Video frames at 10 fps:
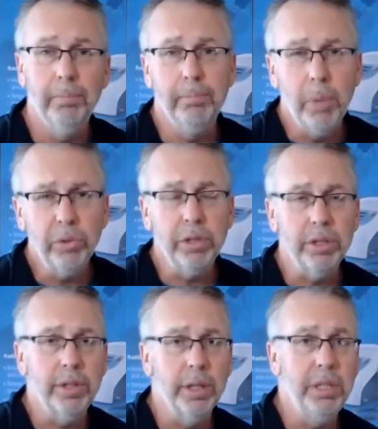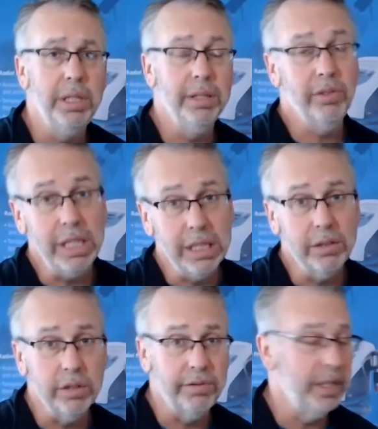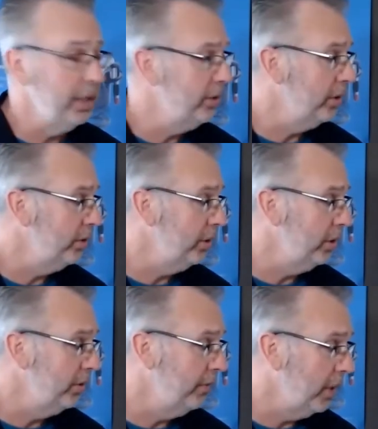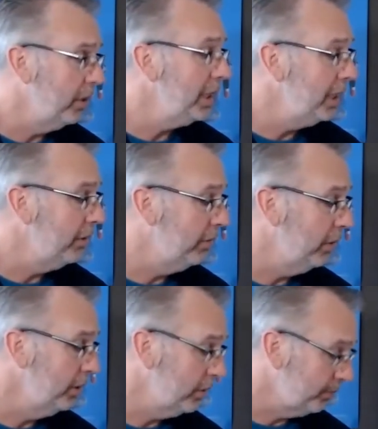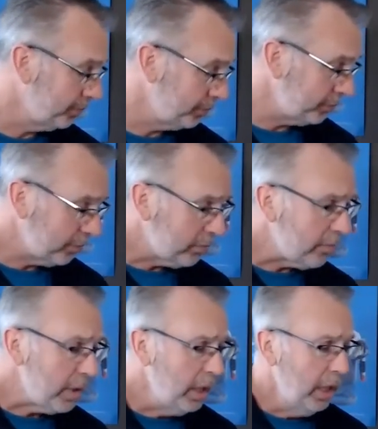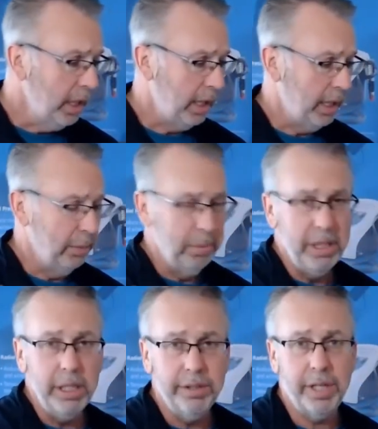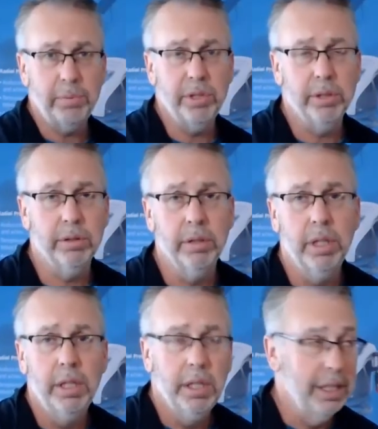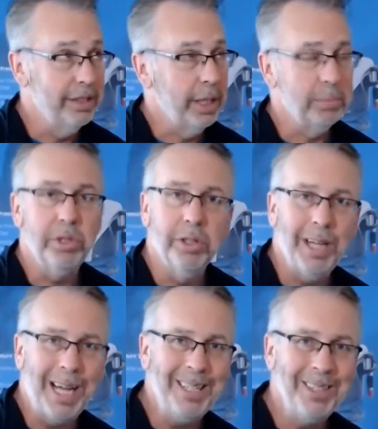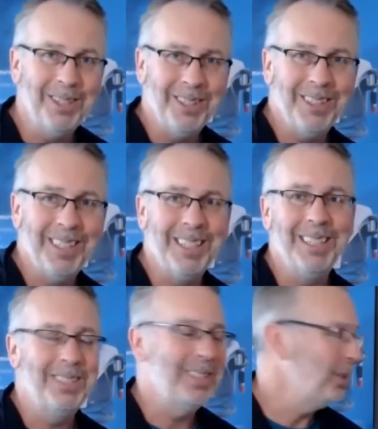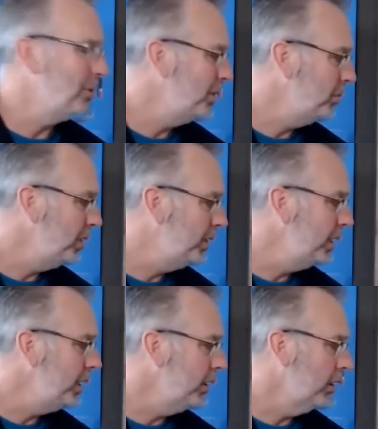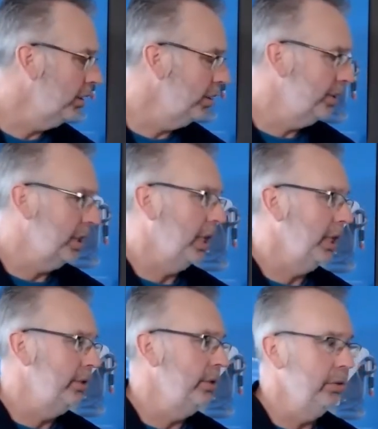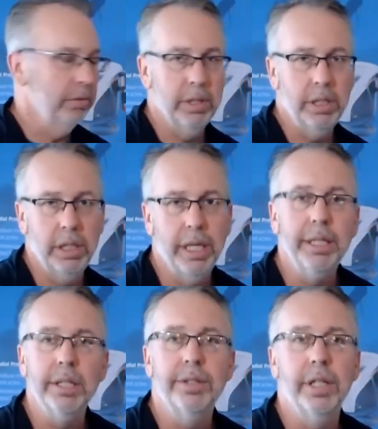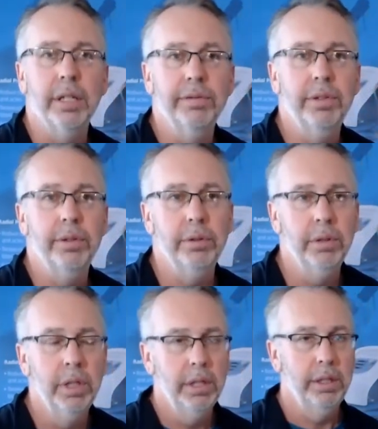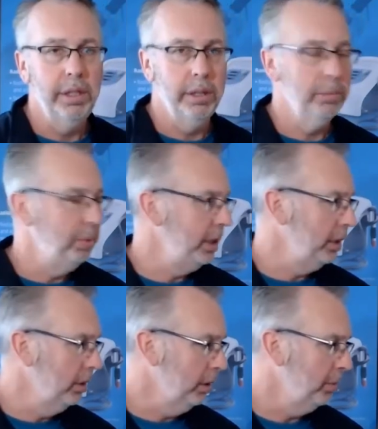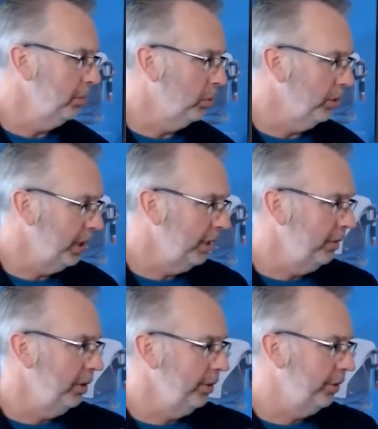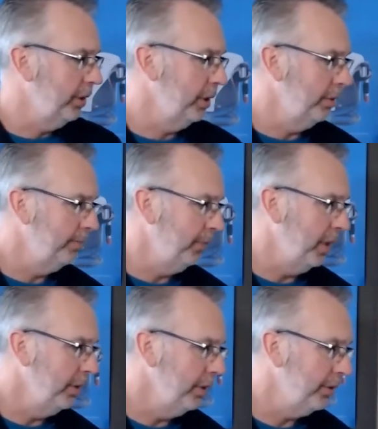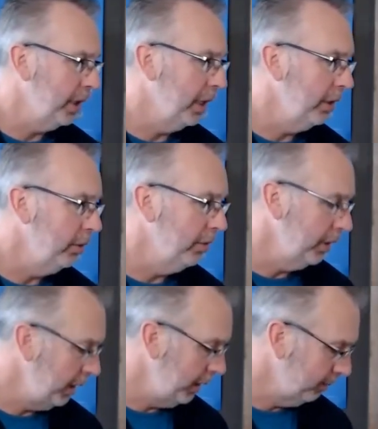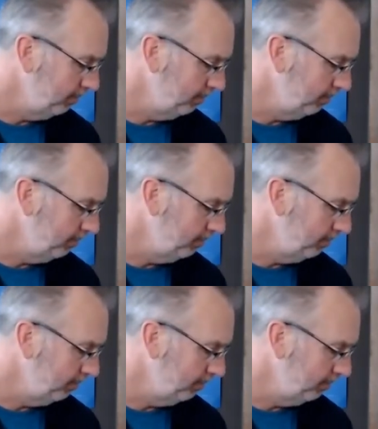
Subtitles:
mostly it's the interface is very different. But the exceptional additional accessories that we see on this guy too really lend itself to, you know, being a little bit more diverse than this guy over here.